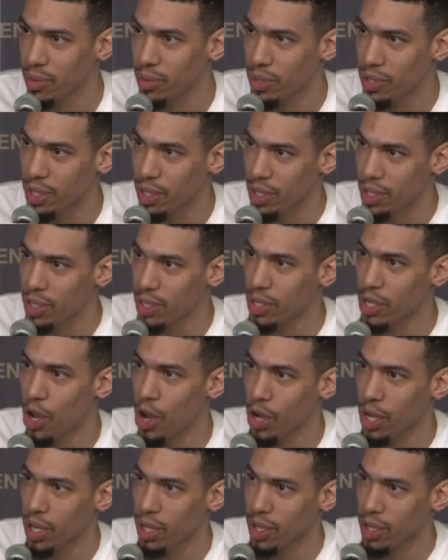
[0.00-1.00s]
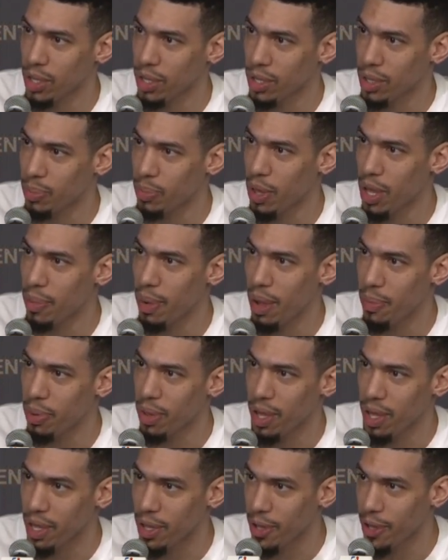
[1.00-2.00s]
this talking? The
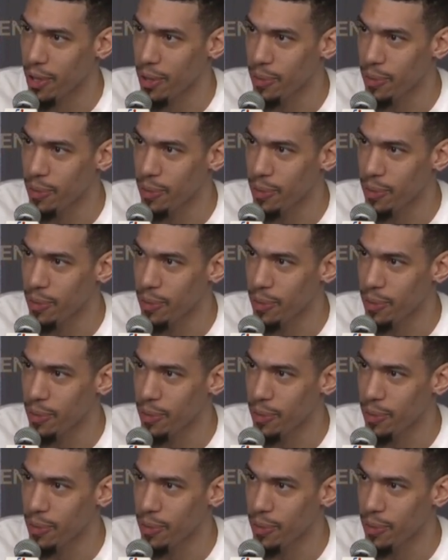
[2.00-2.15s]
play-by-play?